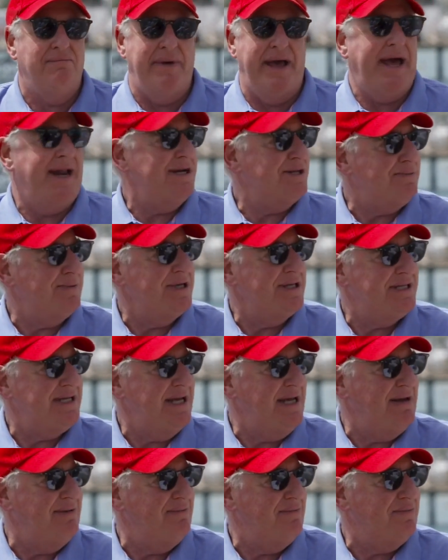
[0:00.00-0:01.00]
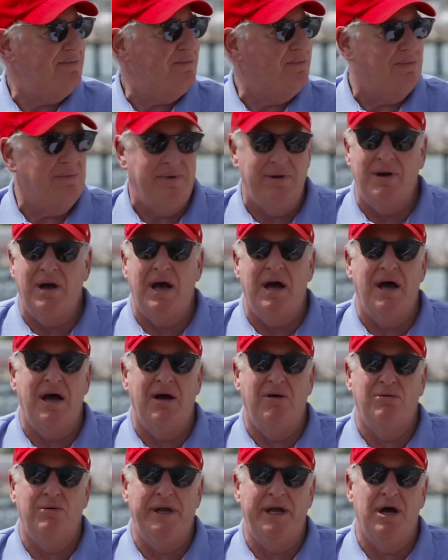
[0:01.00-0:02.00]
management team.
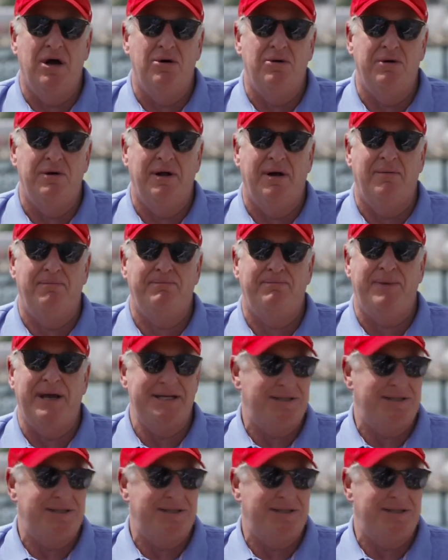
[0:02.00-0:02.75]
Uh, we own a